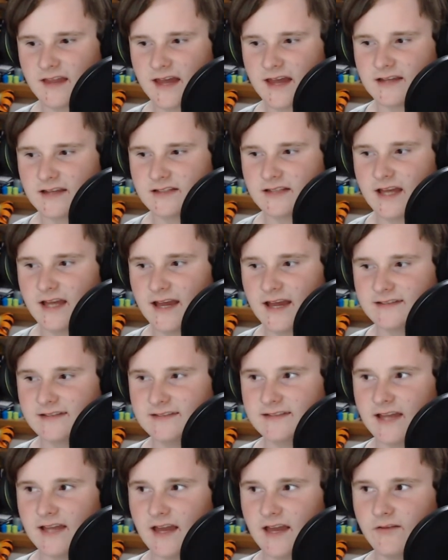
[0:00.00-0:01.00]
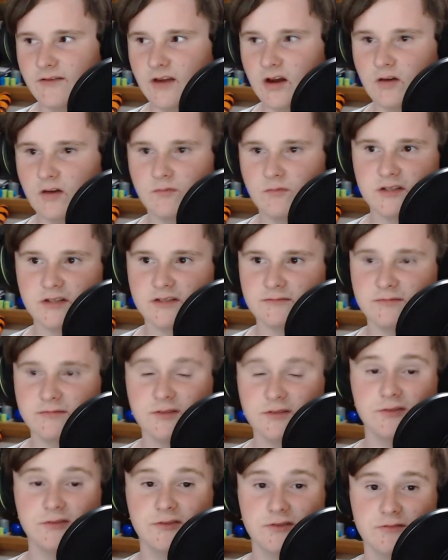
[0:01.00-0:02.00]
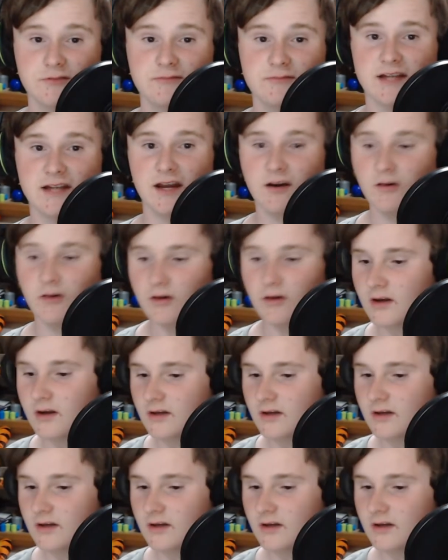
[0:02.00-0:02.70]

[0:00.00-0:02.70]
hashtag Save Colin Bishop YouTube channel.